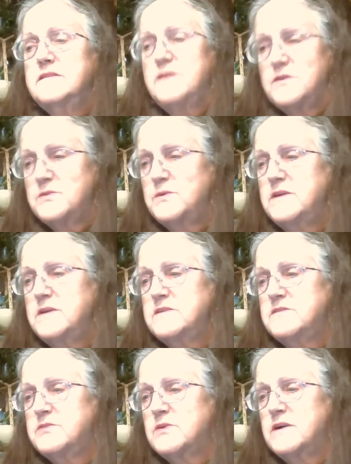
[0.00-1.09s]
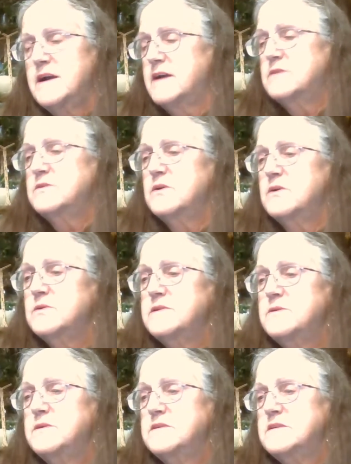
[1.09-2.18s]
There's a reason for it. I don't know what
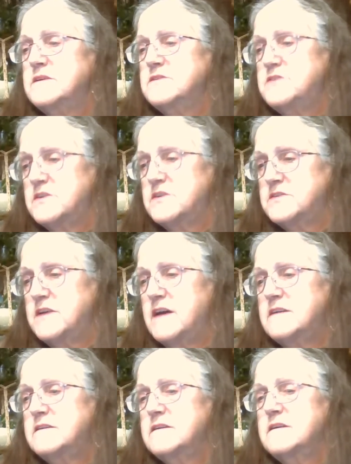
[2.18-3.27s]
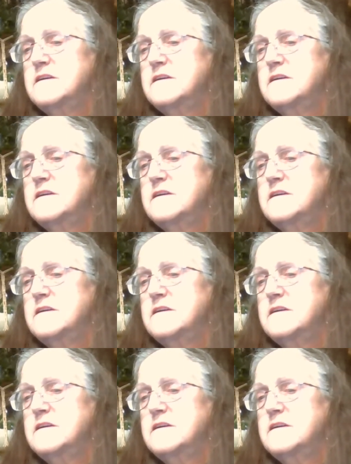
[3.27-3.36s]
the reason is just yet.